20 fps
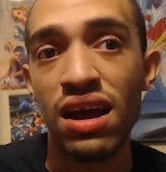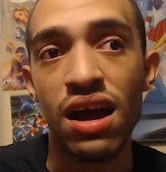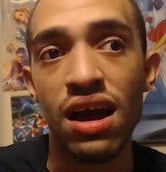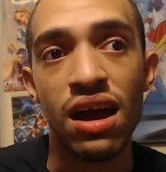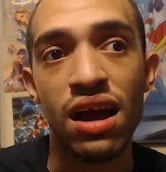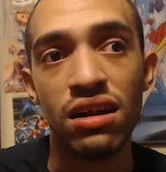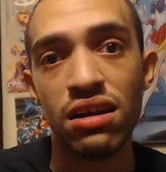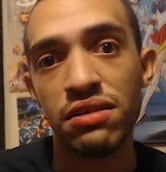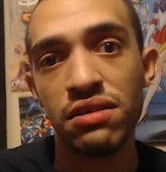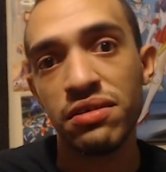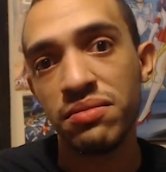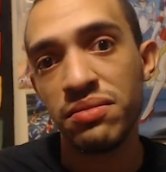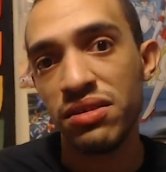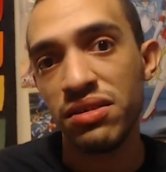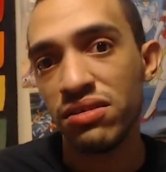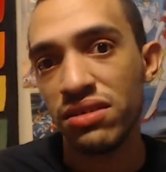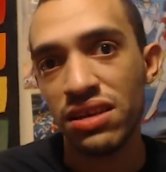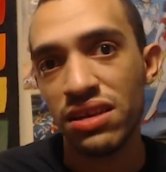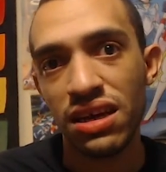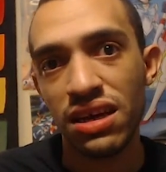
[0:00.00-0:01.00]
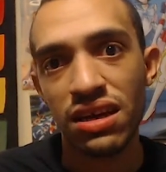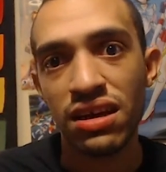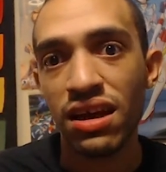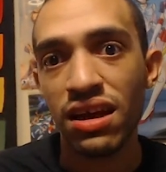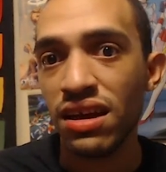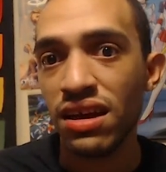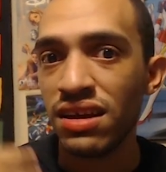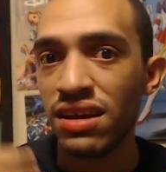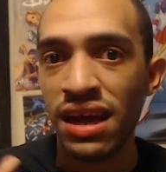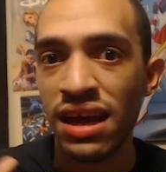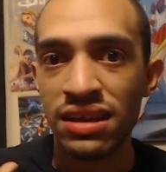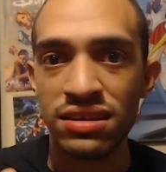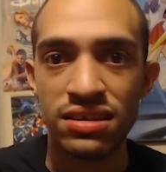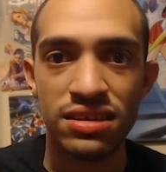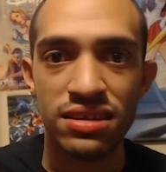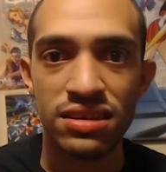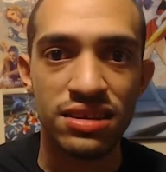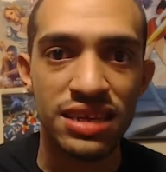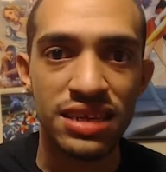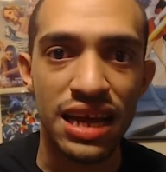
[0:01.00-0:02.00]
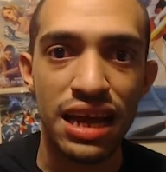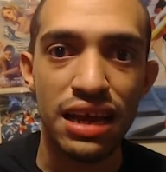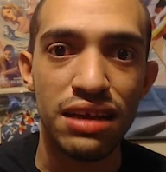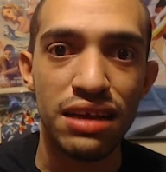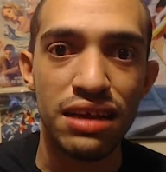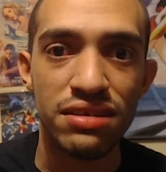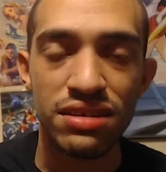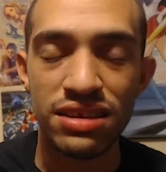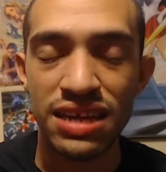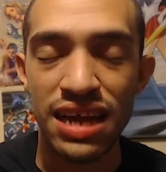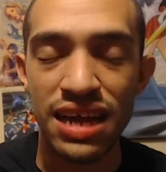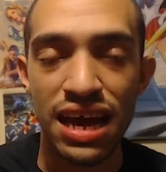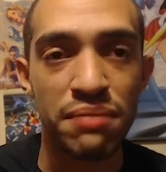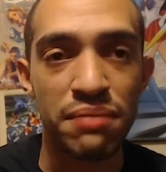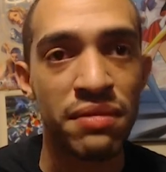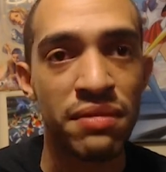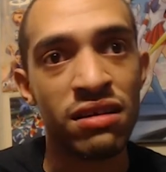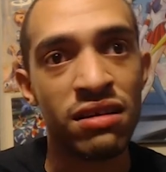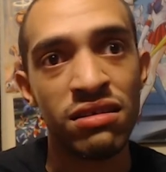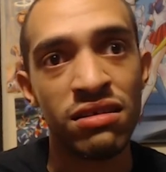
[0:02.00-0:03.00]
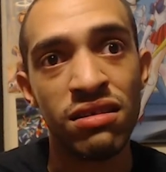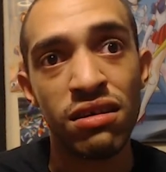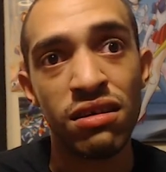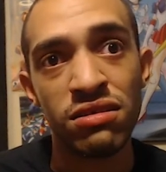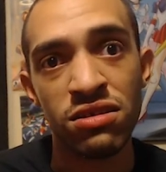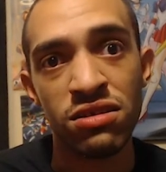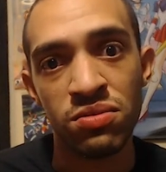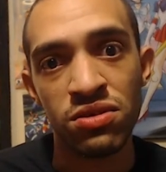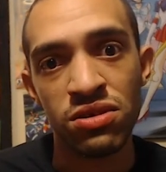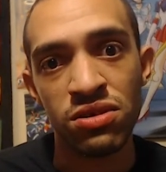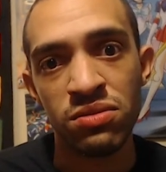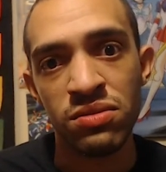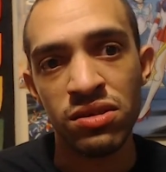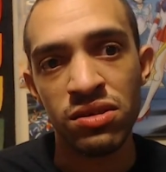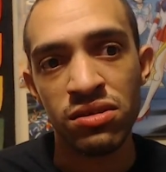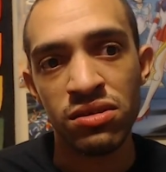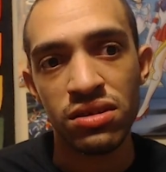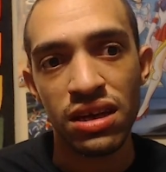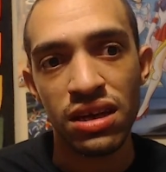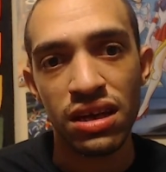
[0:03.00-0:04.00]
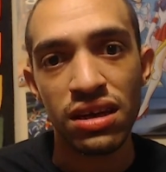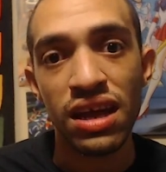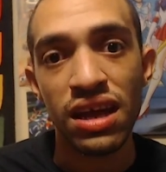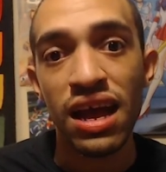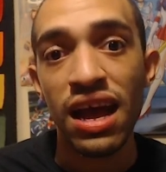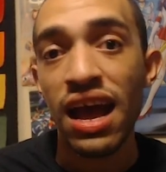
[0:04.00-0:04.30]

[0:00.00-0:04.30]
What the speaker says: I love her music. At the same time, I love Nobuo's music.